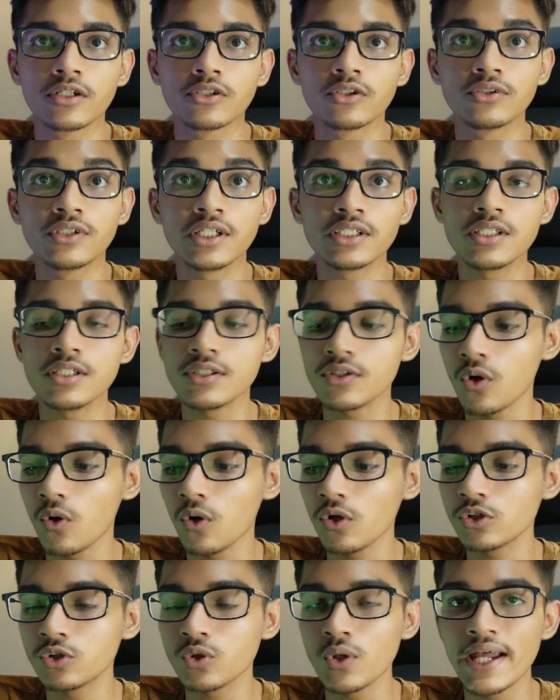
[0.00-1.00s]
So this is
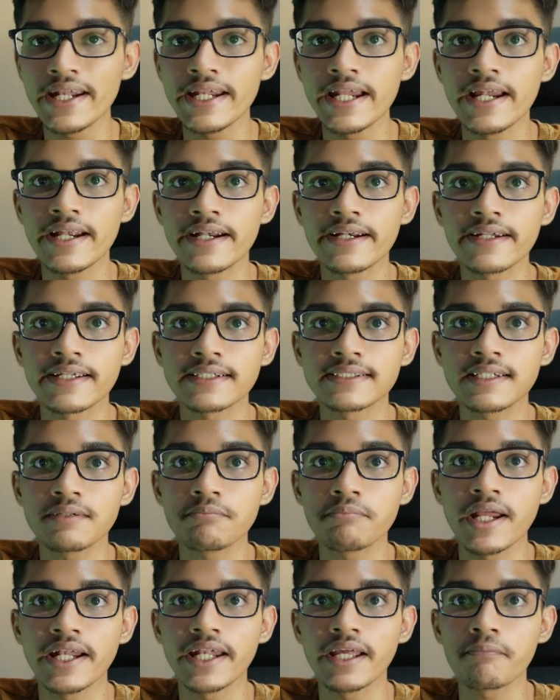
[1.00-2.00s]
also an
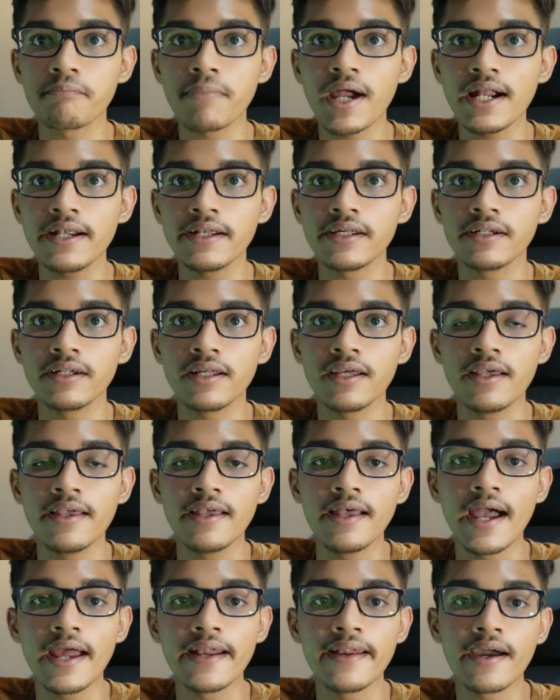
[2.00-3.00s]
interesting mating pattern
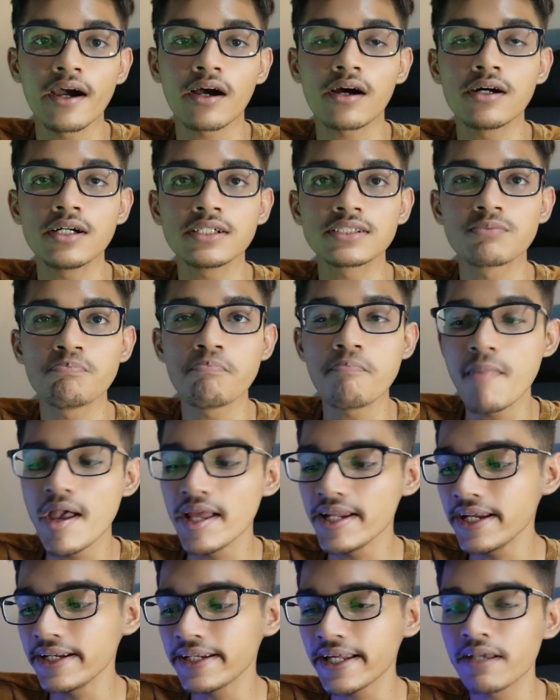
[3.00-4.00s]
and occurs
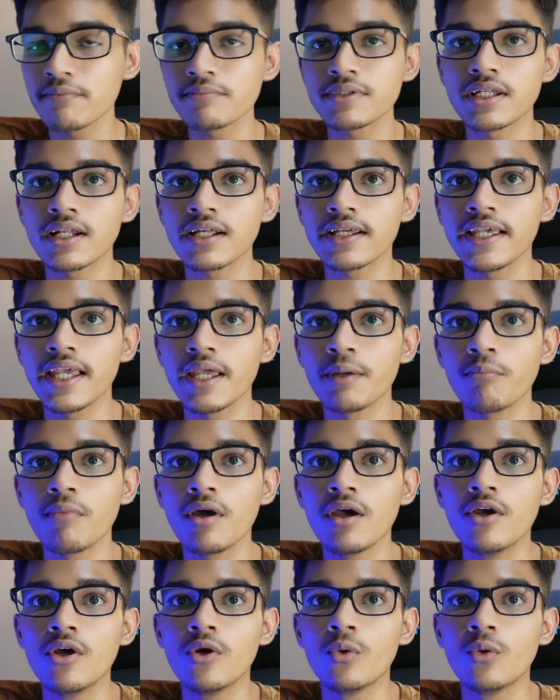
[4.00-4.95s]
many times in a game,